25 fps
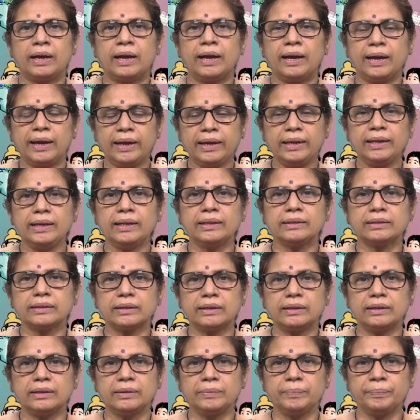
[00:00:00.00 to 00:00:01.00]
Hi
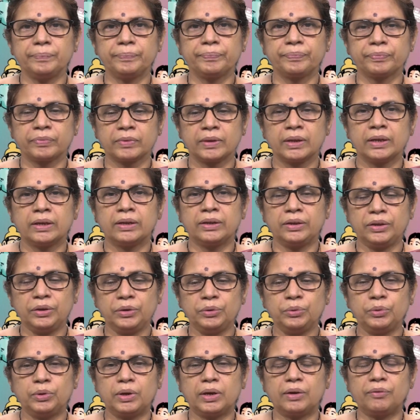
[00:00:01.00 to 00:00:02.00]
Lata,
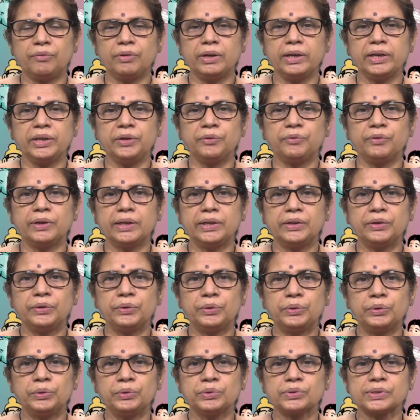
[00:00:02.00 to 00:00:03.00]
you covered your
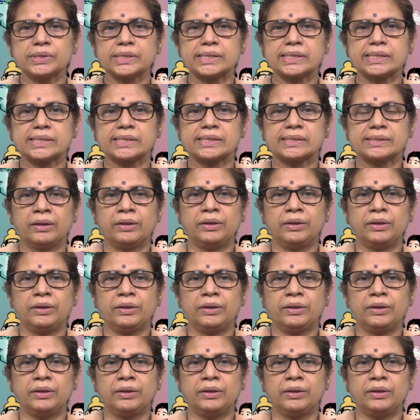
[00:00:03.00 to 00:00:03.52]
nose.